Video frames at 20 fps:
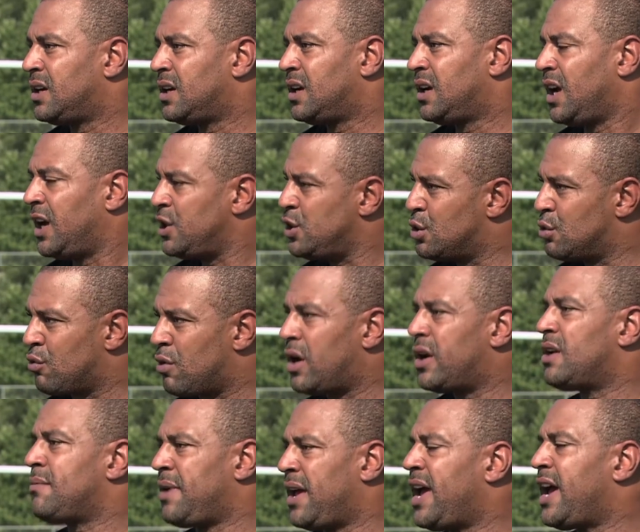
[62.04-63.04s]
and you run
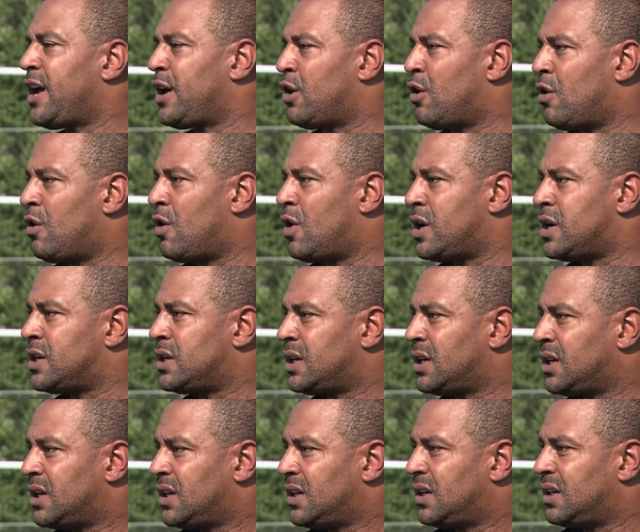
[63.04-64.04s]
them head on,
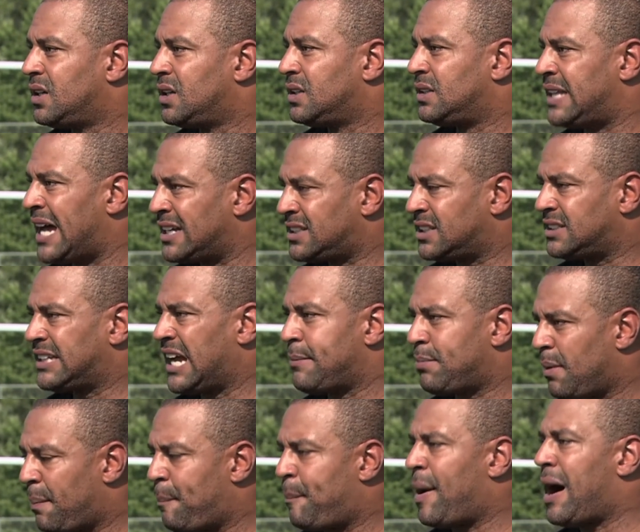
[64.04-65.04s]
that's the type
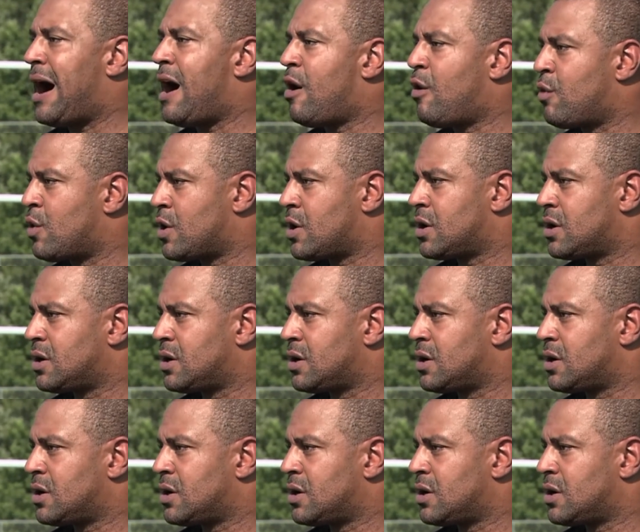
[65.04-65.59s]
of power